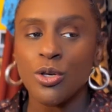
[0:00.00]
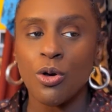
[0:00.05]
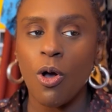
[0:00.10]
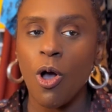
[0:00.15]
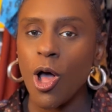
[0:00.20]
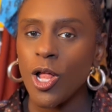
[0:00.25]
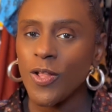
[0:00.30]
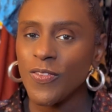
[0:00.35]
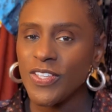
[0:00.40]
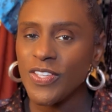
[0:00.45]
So
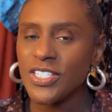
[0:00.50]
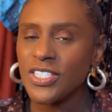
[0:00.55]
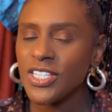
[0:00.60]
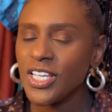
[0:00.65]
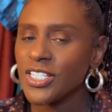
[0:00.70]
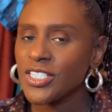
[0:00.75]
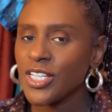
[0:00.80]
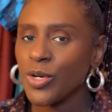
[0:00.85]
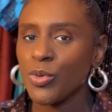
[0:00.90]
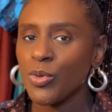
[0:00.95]
all these
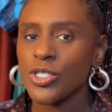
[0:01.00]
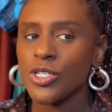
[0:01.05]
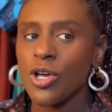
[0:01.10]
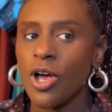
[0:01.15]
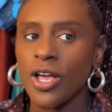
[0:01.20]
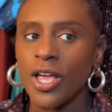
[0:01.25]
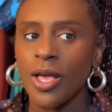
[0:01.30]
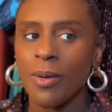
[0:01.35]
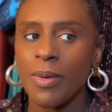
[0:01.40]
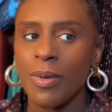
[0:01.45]
things that we're
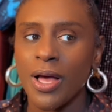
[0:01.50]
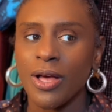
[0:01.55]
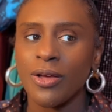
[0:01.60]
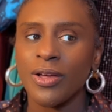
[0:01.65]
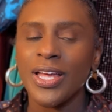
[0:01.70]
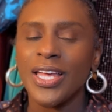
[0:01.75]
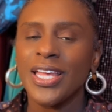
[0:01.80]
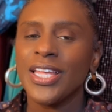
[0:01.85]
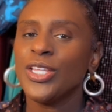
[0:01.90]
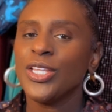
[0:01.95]
talking
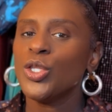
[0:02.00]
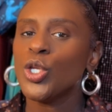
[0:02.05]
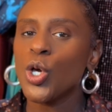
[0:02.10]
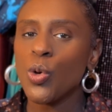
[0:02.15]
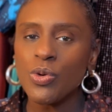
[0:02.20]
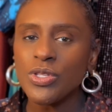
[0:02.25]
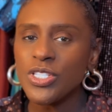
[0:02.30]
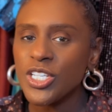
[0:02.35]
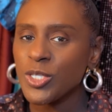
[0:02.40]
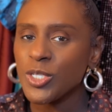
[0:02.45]
about, no
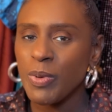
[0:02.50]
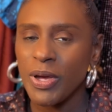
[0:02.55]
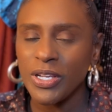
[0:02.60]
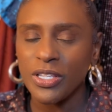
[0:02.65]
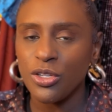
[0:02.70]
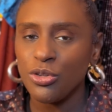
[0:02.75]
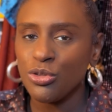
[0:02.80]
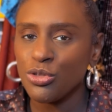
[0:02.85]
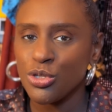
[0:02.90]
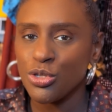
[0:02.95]
one's
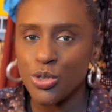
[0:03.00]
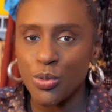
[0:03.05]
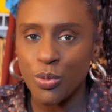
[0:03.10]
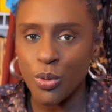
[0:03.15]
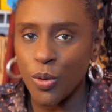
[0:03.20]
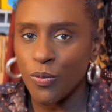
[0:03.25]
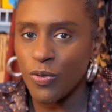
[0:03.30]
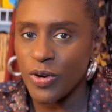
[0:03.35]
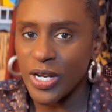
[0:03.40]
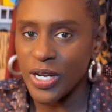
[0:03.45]
expecting you to do it
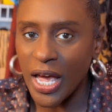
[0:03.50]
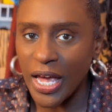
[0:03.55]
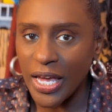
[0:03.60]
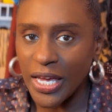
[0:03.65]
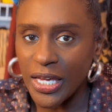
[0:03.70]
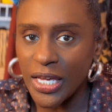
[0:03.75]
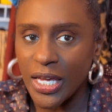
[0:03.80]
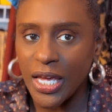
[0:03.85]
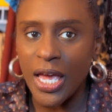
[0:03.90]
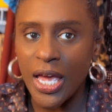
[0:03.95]

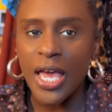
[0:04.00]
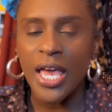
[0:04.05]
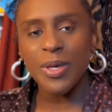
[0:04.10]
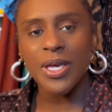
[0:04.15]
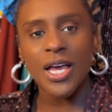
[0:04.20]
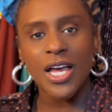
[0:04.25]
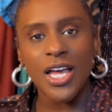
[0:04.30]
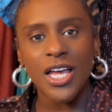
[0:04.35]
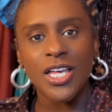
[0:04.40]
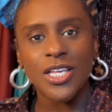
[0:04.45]
overnight
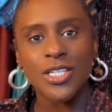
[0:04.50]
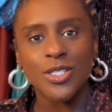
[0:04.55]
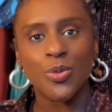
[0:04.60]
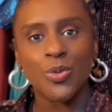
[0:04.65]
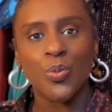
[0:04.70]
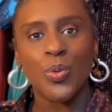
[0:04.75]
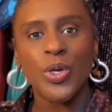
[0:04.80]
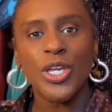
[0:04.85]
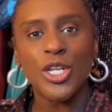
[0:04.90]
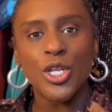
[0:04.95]
because
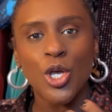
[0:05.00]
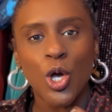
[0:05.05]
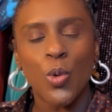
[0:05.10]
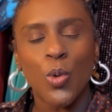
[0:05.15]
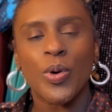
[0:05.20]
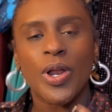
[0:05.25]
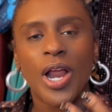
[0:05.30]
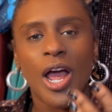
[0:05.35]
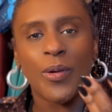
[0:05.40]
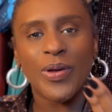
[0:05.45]
we know
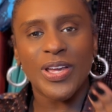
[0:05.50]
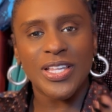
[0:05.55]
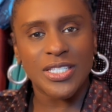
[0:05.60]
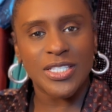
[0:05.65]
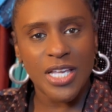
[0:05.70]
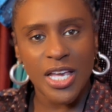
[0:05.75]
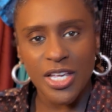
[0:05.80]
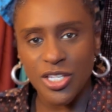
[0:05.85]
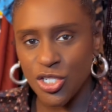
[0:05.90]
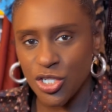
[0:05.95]
what our
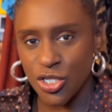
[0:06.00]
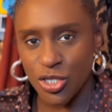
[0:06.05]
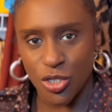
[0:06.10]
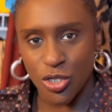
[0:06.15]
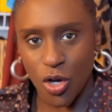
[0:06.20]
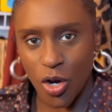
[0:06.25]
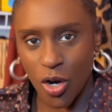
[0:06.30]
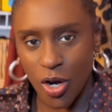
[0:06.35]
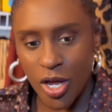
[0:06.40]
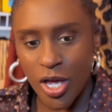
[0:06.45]
intentions
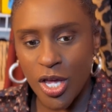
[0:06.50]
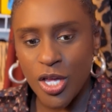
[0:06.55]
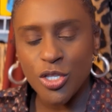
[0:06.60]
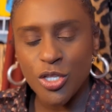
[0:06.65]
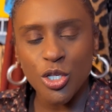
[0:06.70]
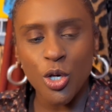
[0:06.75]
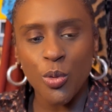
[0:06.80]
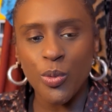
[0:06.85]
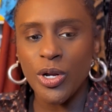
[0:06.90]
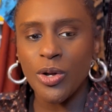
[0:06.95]
are.
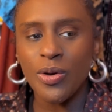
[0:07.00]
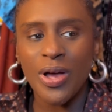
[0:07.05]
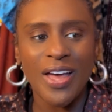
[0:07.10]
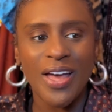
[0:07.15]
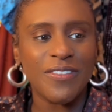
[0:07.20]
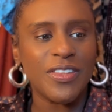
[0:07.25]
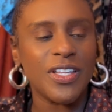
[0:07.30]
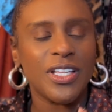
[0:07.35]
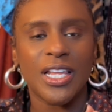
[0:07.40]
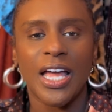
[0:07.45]
So we don't
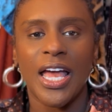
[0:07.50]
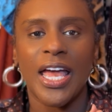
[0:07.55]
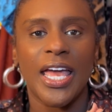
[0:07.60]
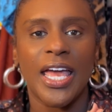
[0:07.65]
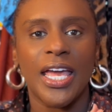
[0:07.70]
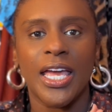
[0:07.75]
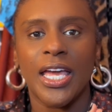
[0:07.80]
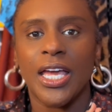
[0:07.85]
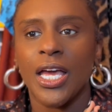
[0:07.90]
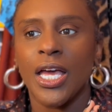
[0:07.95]
have to
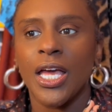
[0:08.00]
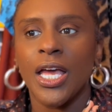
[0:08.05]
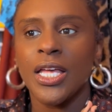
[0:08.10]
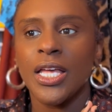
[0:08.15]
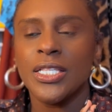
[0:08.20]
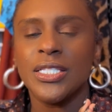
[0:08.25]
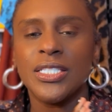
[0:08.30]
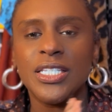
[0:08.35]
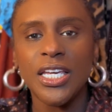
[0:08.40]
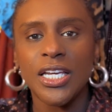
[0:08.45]
like
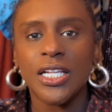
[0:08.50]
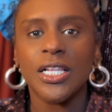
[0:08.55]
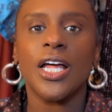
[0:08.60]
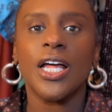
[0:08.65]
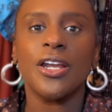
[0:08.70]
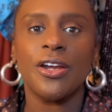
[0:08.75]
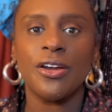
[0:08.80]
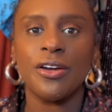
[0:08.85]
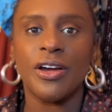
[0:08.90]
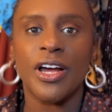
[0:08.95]

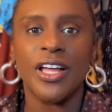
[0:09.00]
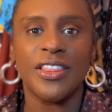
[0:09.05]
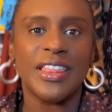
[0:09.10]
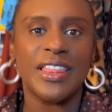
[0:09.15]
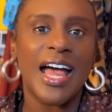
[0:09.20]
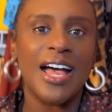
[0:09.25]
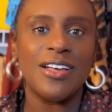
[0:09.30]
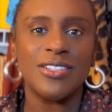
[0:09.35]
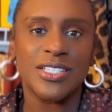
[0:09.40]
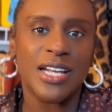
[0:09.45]
declutter
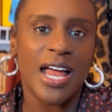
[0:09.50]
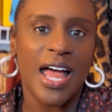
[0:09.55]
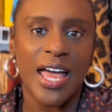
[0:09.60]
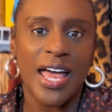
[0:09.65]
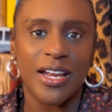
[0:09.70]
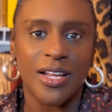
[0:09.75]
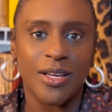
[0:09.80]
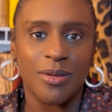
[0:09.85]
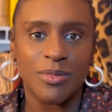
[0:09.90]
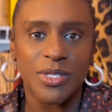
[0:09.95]
1,000
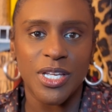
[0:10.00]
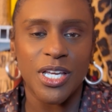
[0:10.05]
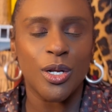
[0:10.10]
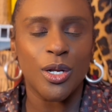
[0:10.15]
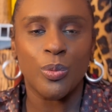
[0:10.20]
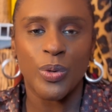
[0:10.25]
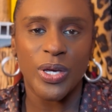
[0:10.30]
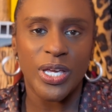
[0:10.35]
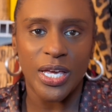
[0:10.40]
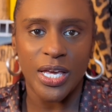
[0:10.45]
items in a
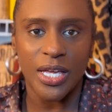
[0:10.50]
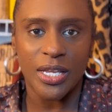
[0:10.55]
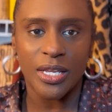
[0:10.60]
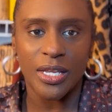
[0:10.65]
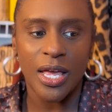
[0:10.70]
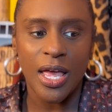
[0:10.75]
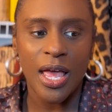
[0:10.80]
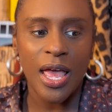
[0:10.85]
weekend